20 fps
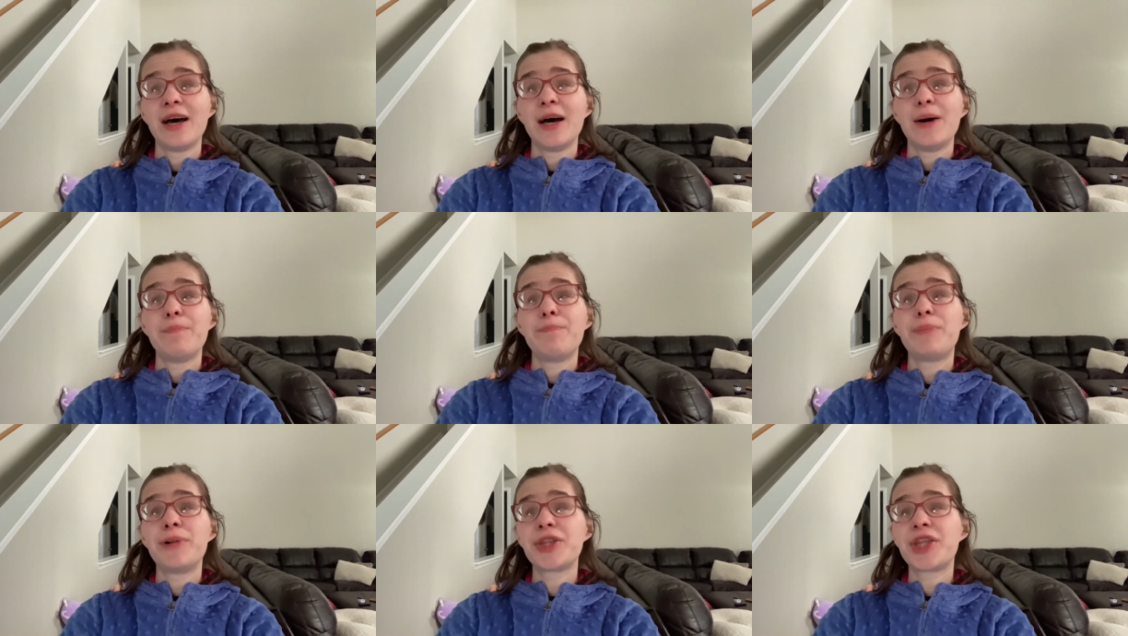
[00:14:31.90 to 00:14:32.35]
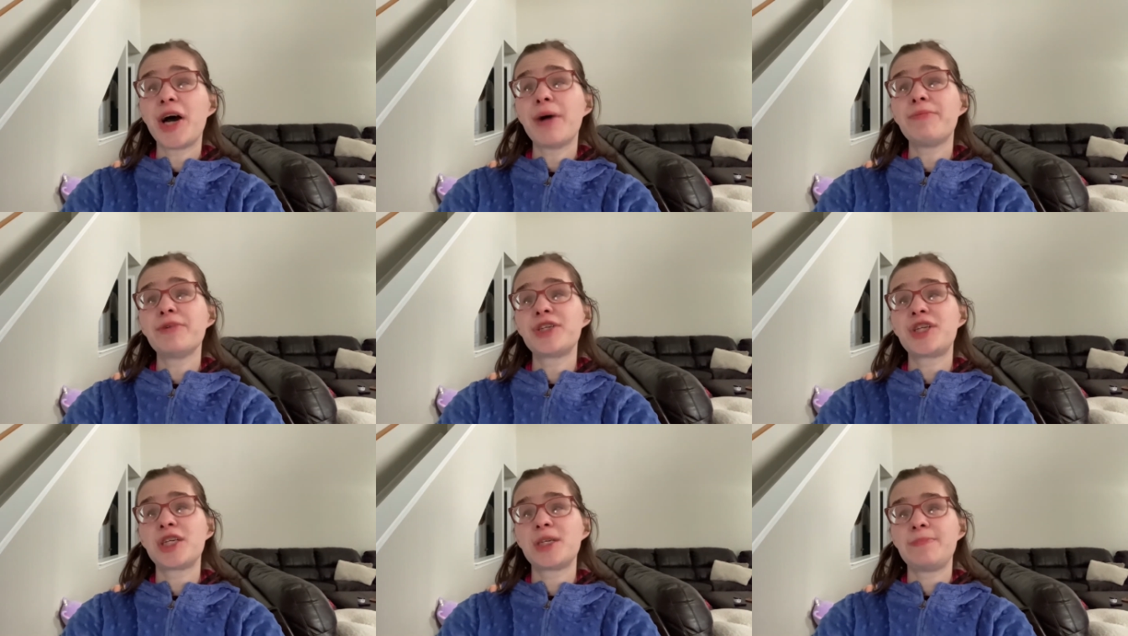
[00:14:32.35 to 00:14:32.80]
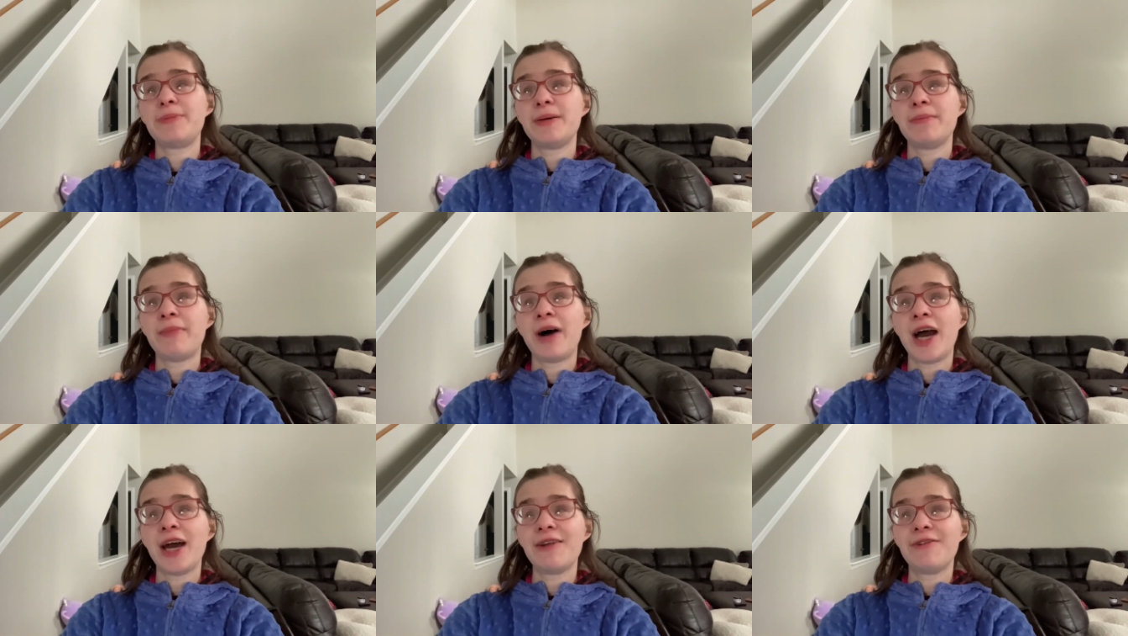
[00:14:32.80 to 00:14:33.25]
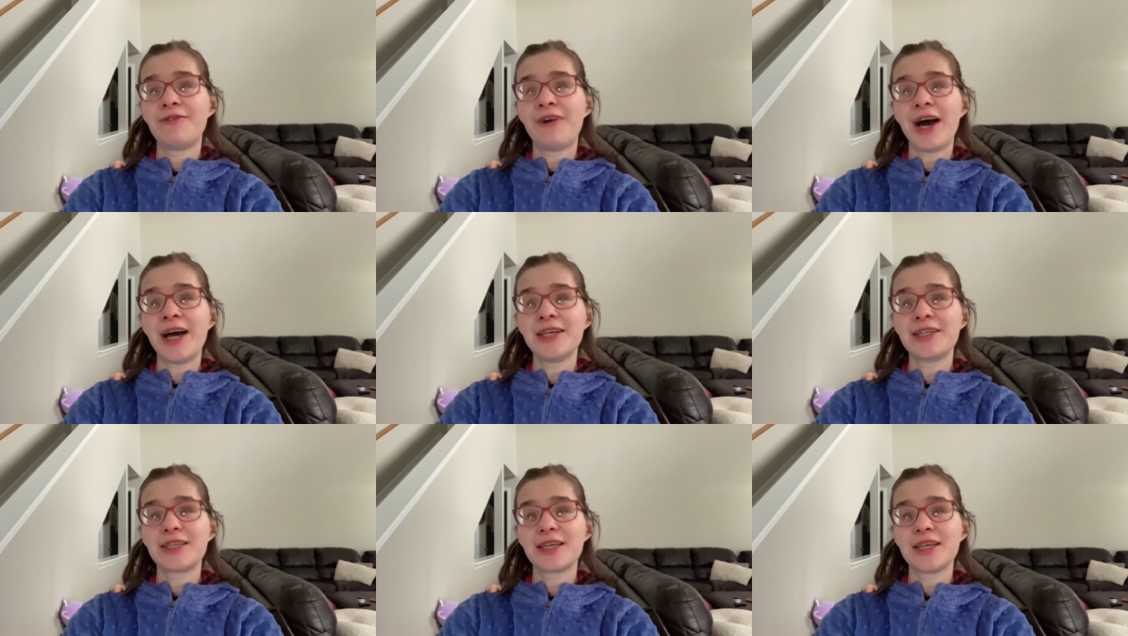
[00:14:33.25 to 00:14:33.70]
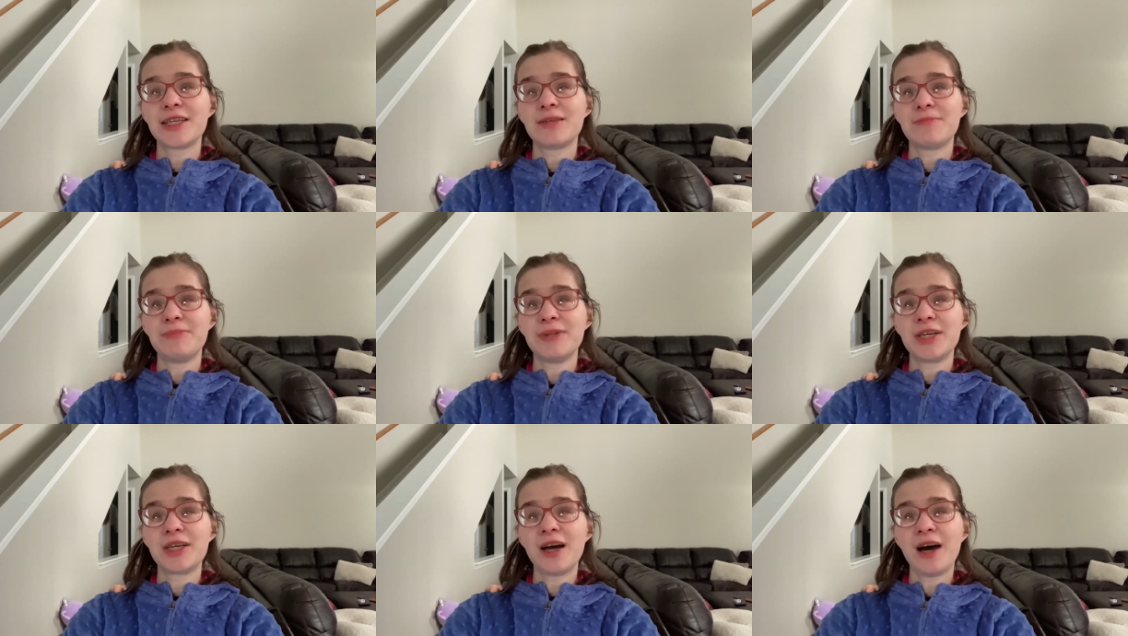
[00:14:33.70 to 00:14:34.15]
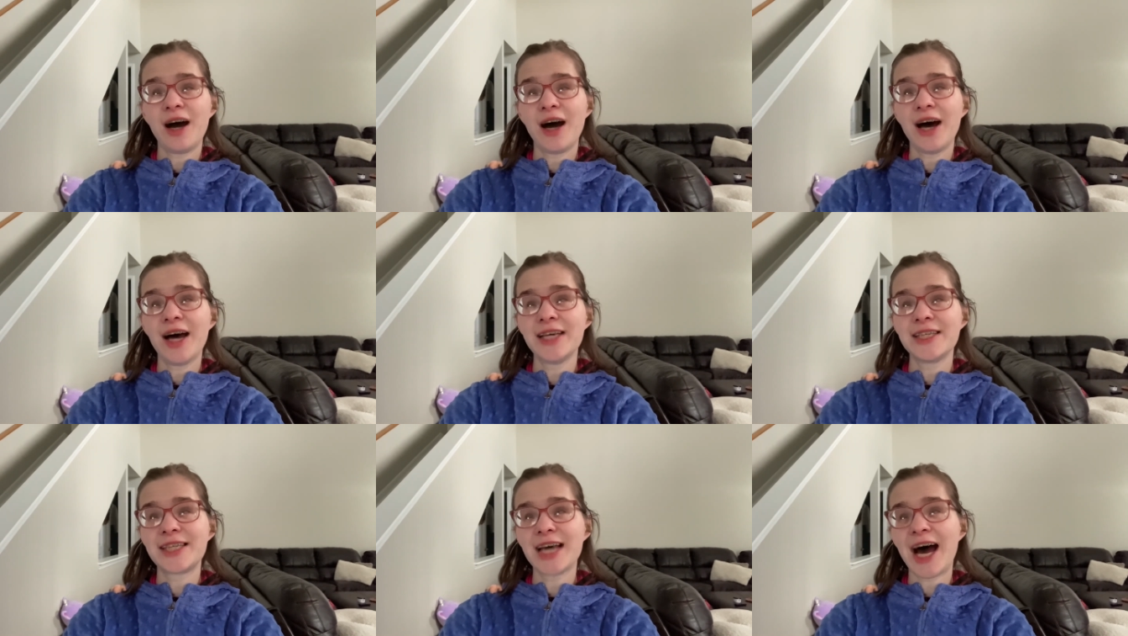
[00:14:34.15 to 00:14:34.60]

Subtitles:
But that would just be my advice, is because